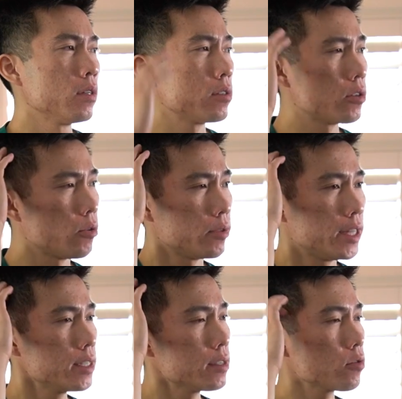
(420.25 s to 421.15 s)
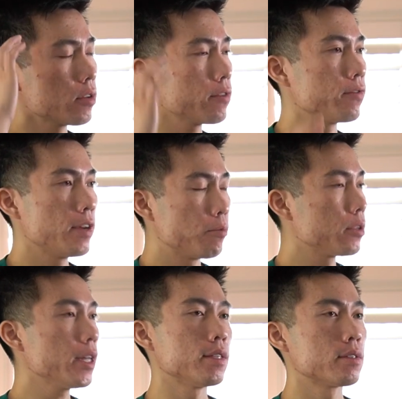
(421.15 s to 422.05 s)
So this is sort of, it
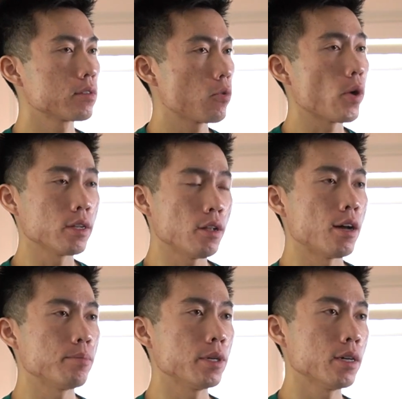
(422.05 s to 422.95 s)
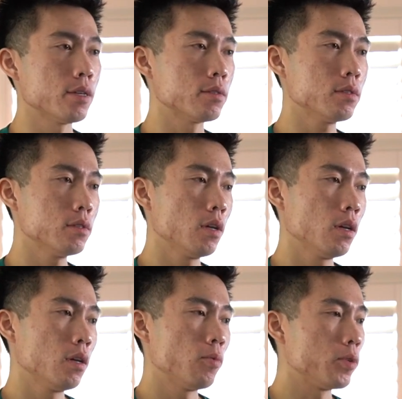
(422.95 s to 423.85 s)
relates quite a lot because
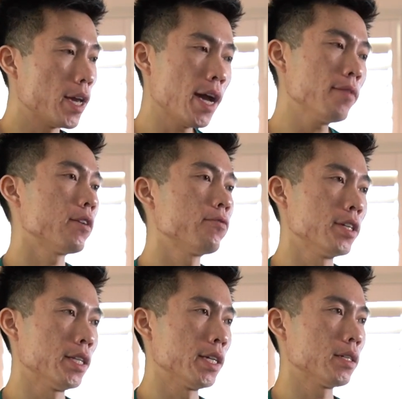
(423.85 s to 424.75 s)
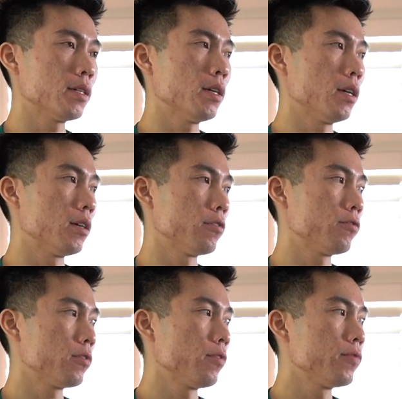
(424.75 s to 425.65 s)
when you have that feeling
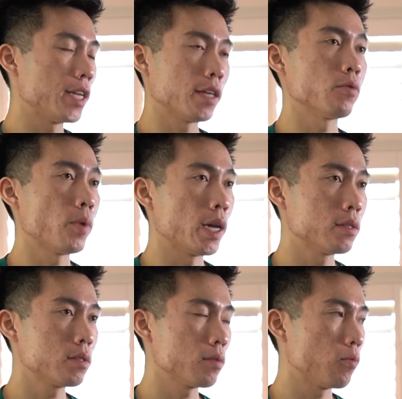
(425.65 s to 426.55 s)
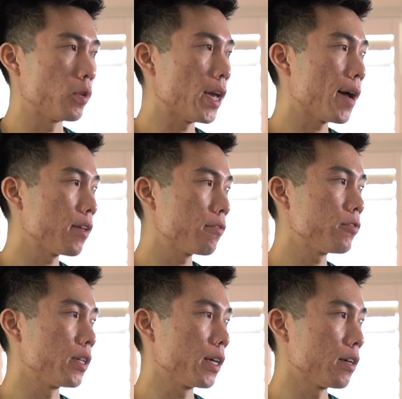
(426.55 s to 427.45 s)
of death awaits, when you have that
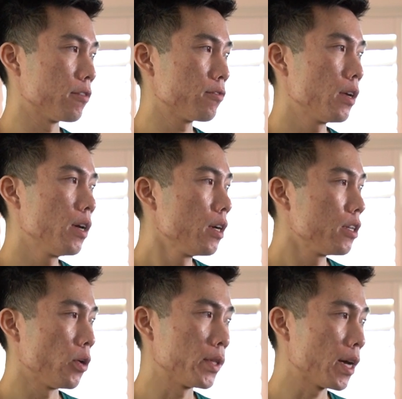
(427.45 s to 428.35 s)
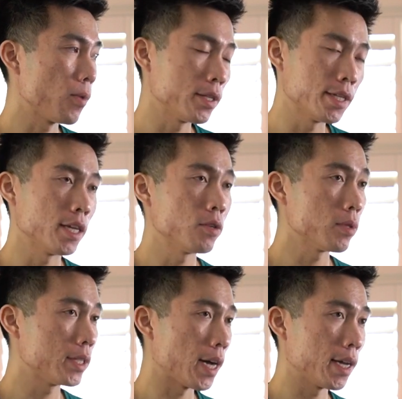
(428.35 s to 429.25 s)
feeling of knowing that one day you will
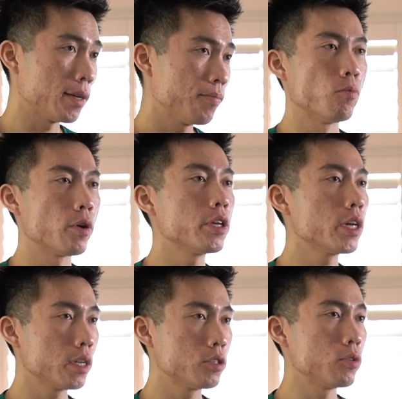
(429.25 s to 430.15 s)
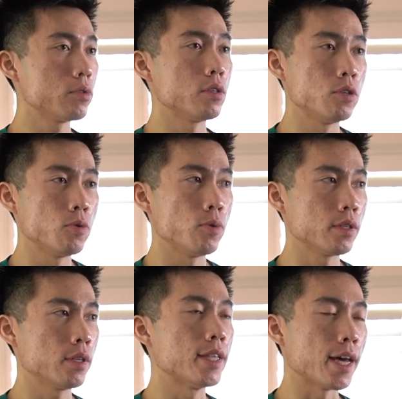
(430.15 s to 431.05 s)
die, what are you going to choose to do
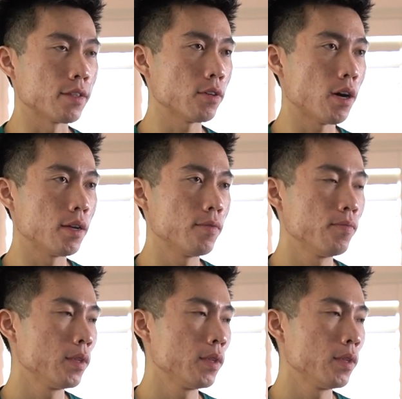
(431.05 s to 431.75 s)
with that thought?